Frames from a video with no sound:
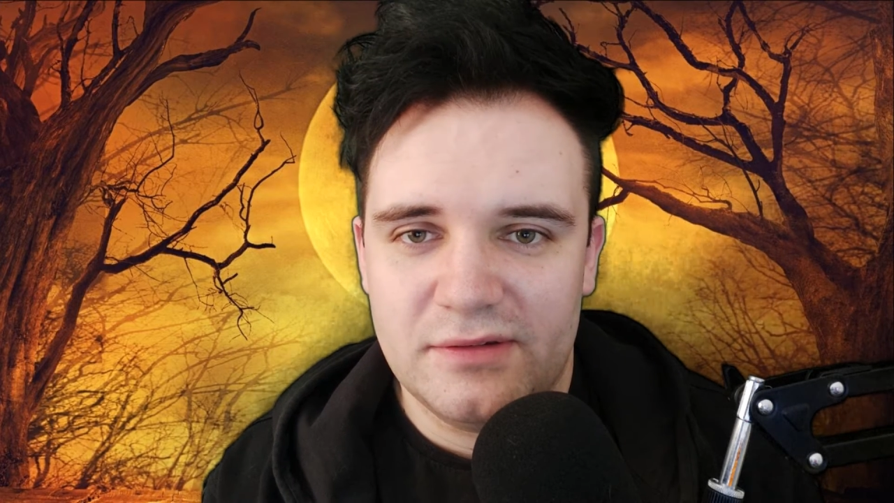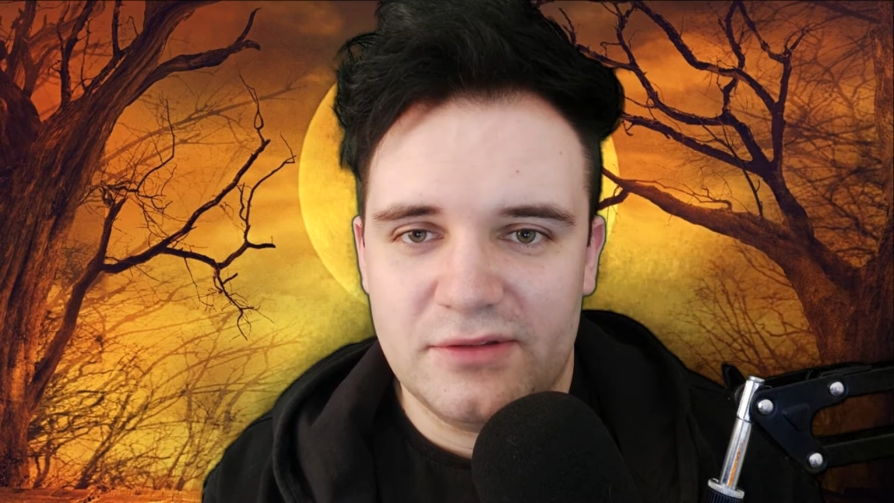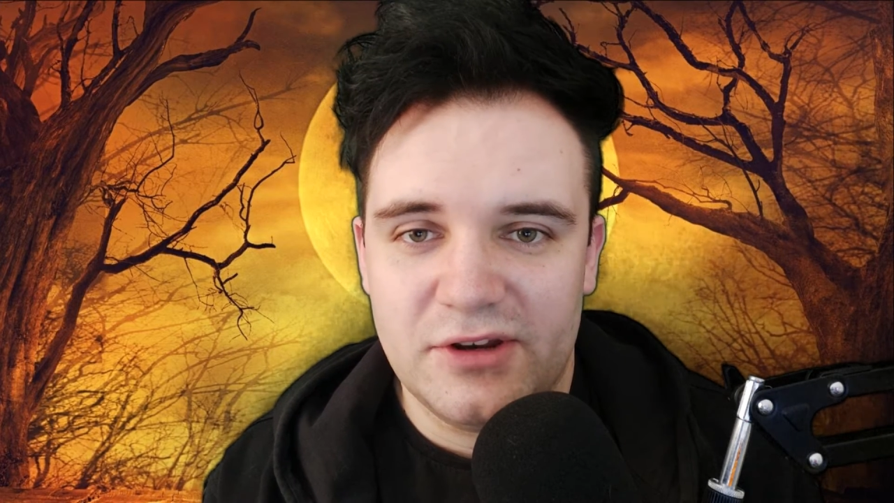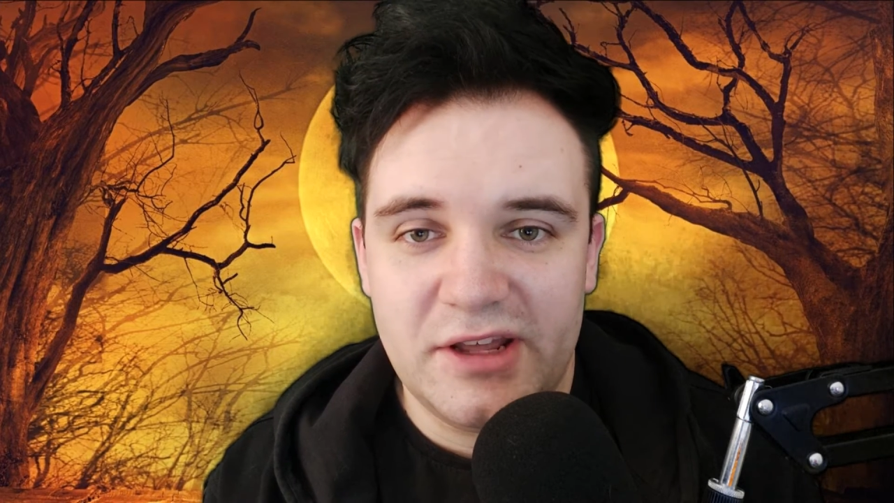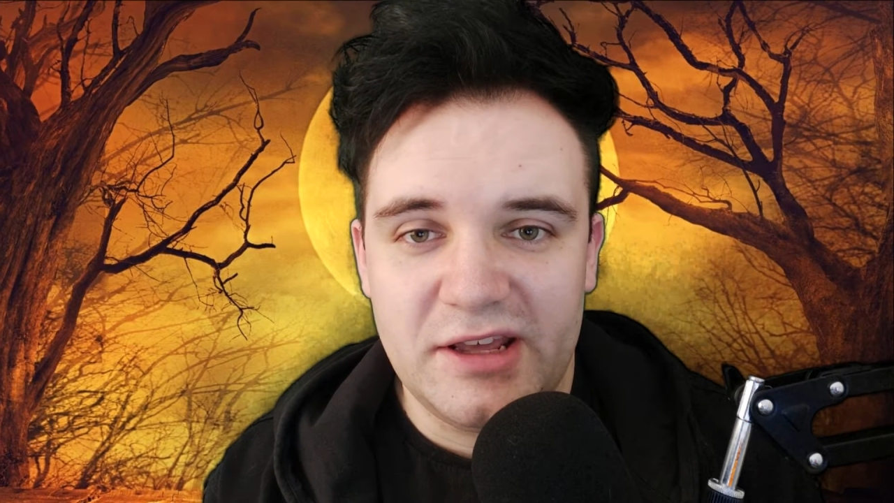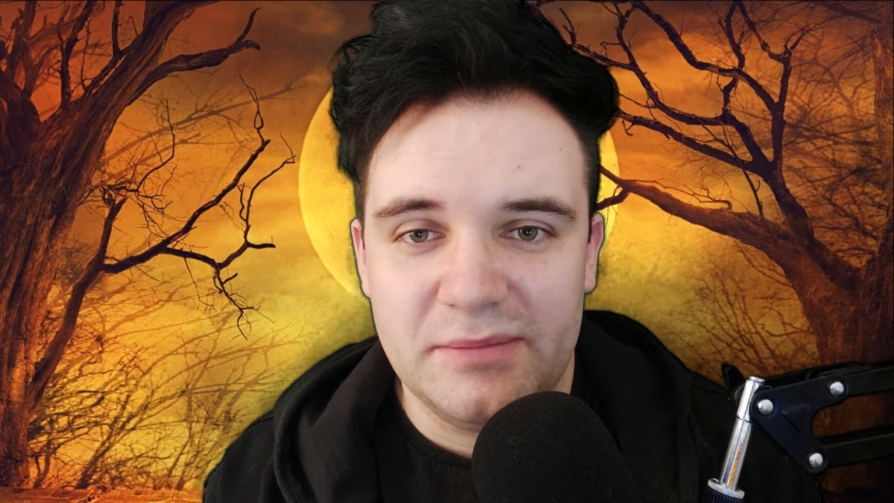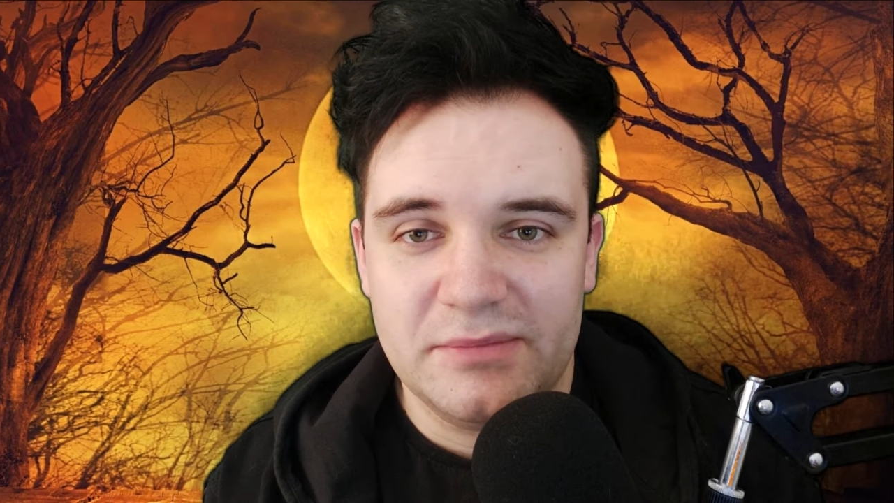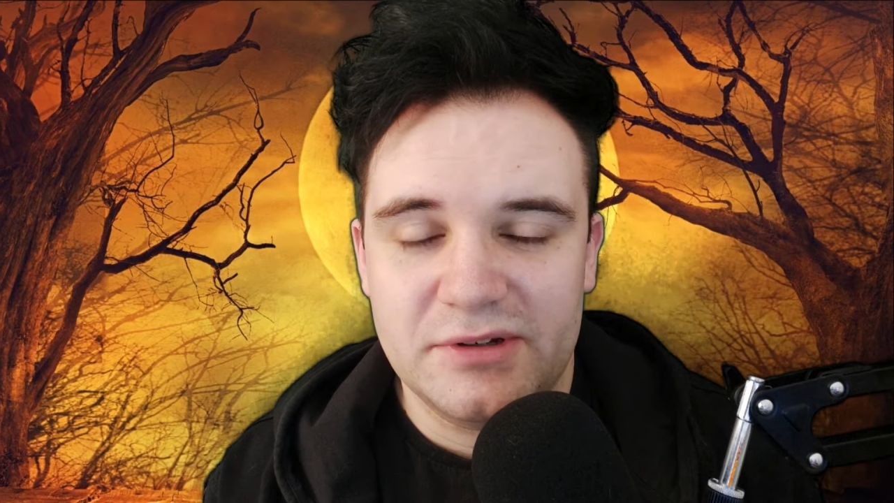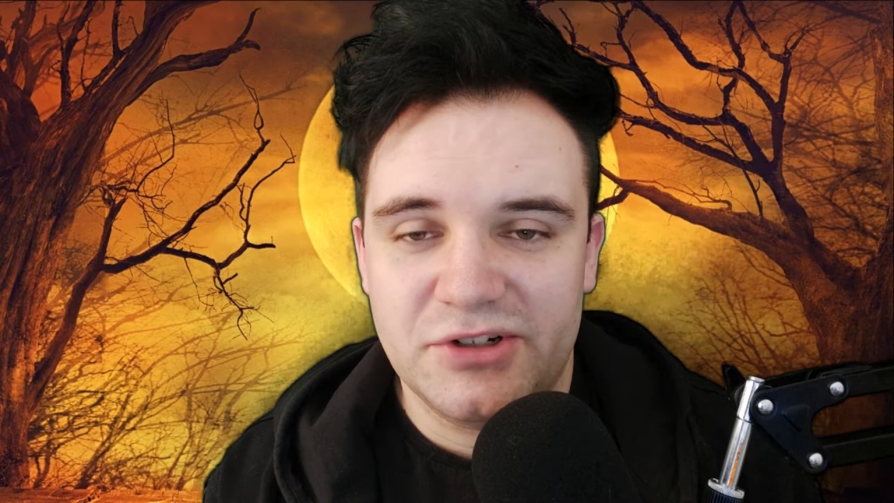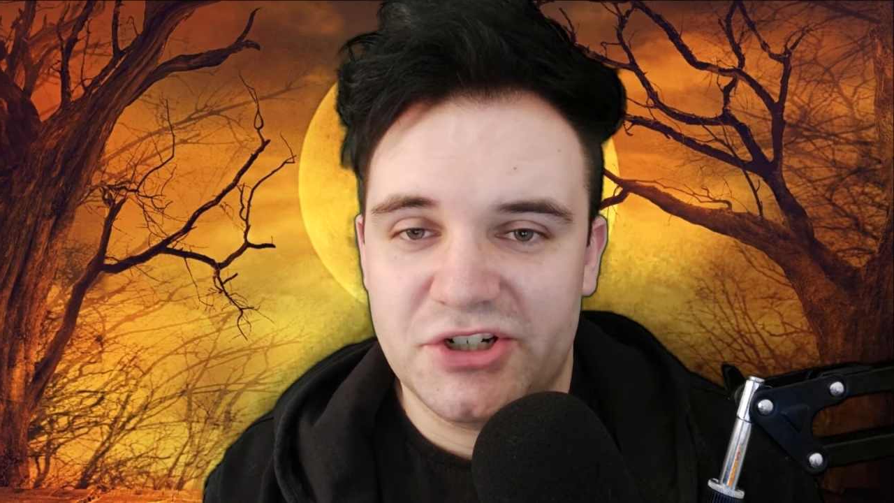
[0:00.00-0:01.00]
The name
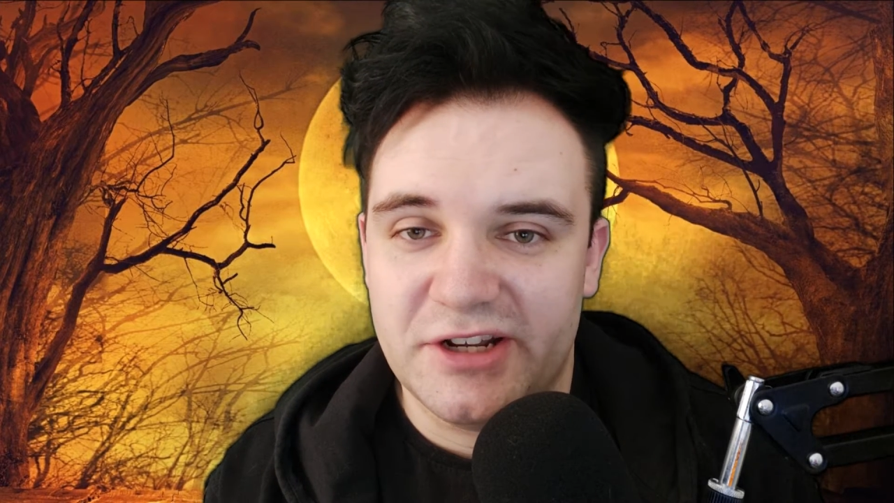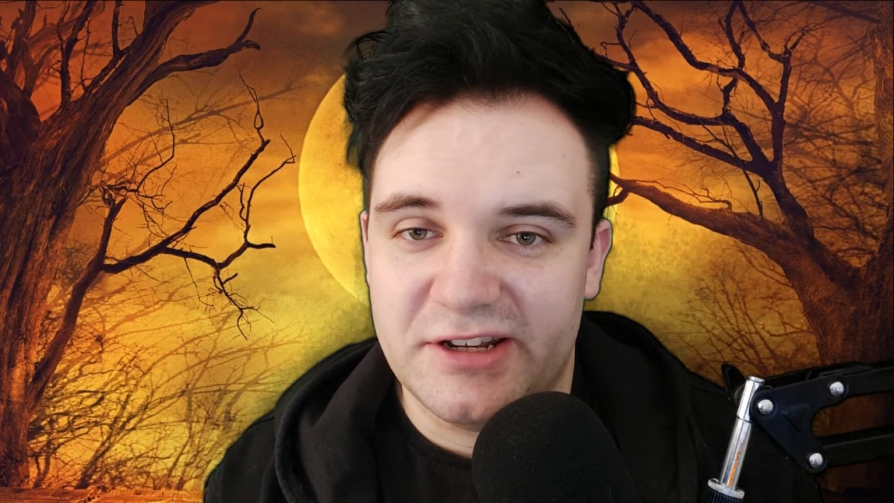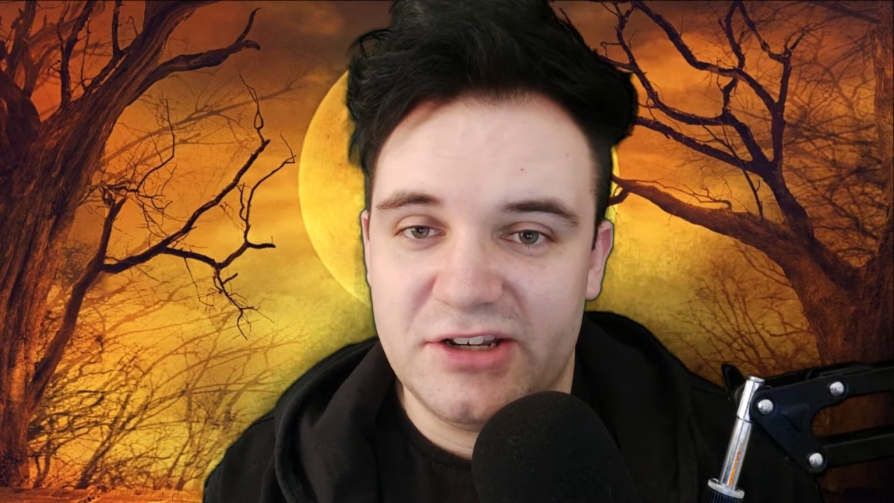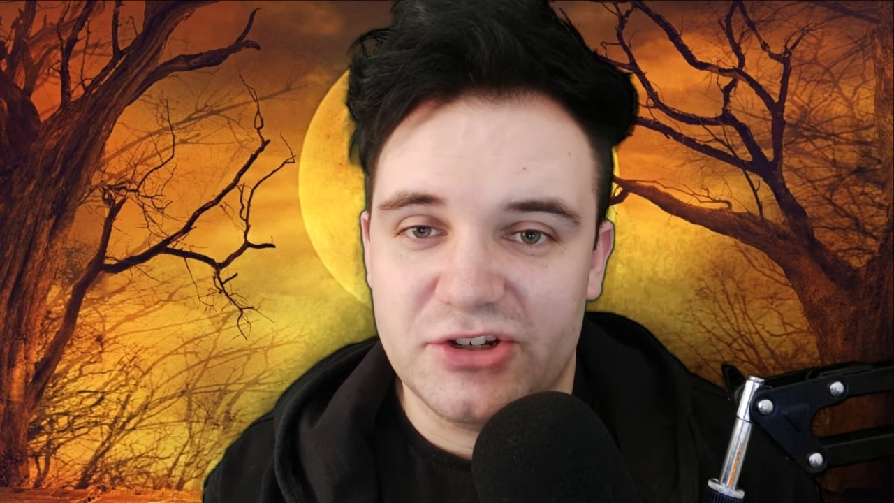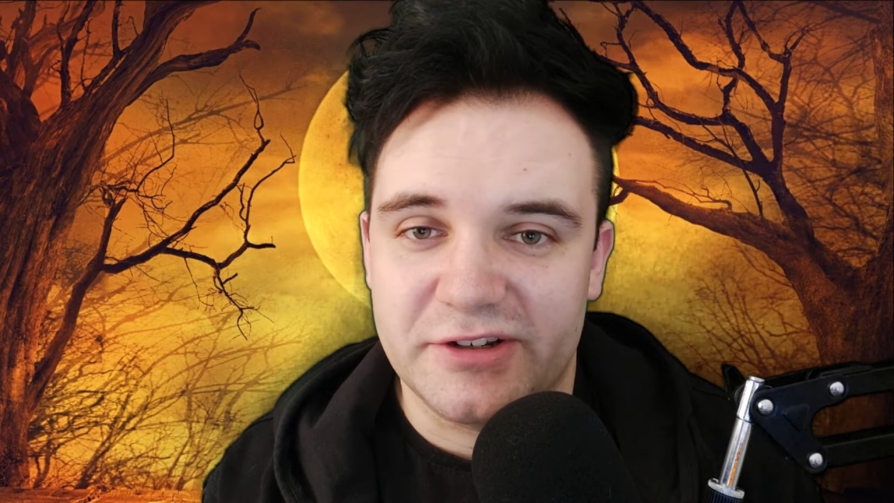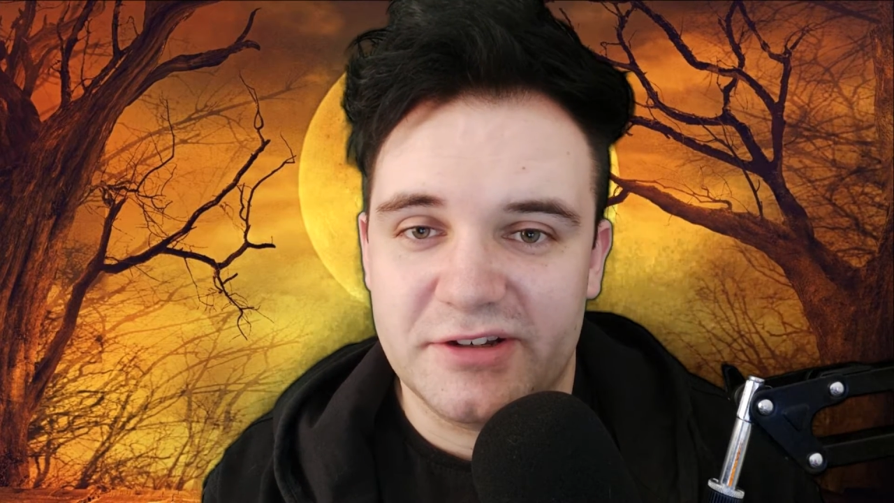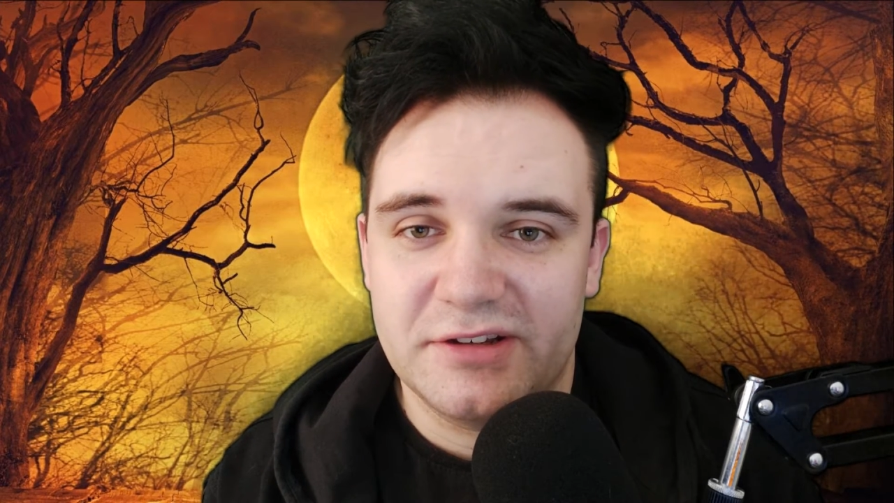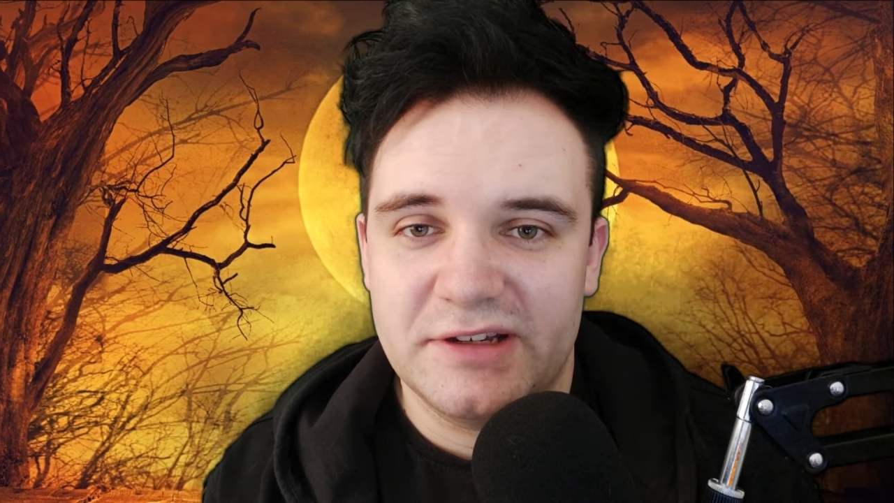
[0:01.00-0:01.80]
Shedinja